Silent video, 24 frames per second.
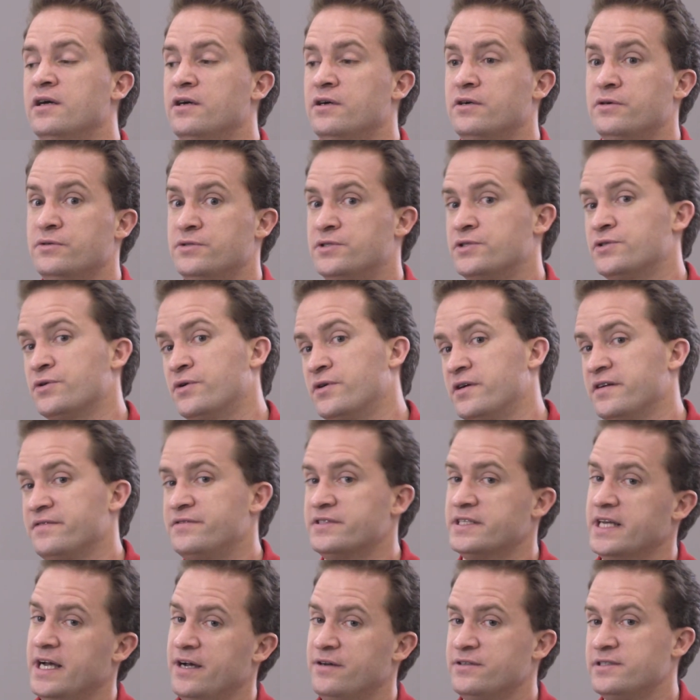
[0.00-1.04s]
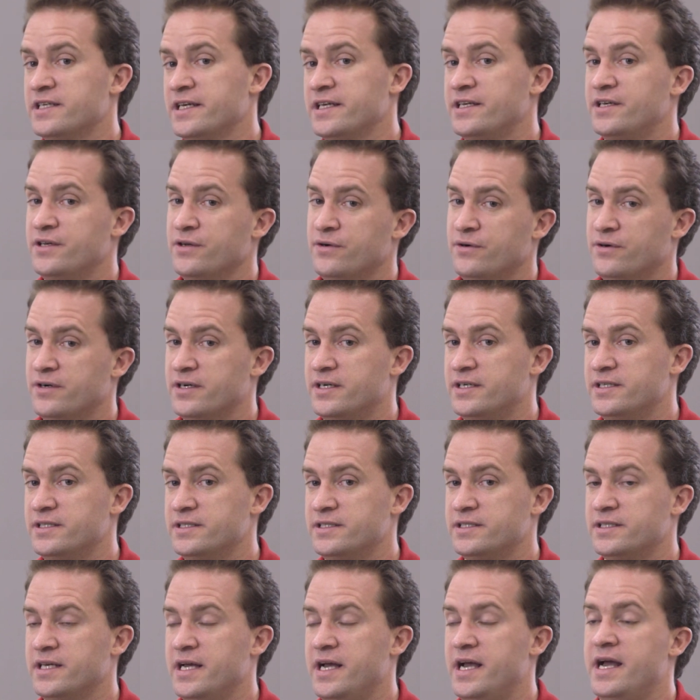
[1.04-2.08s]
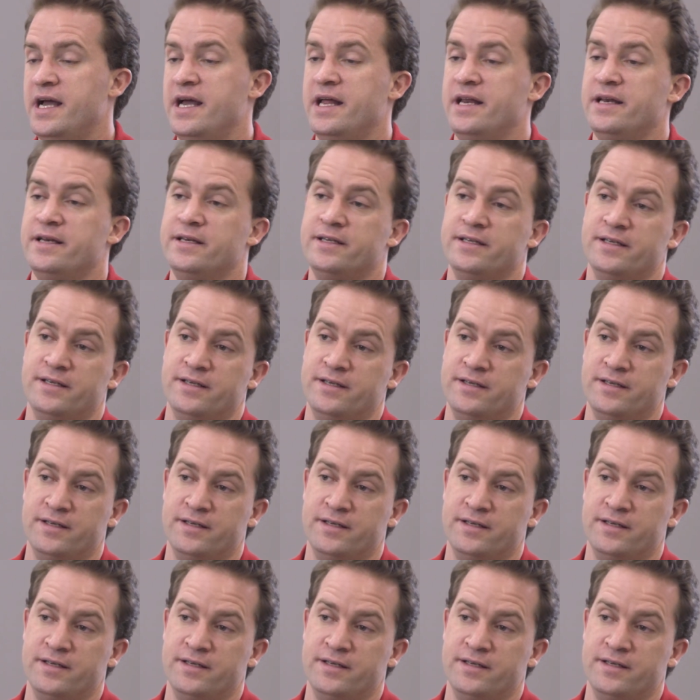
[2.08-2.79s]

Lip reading: who sort of sounds like yours, and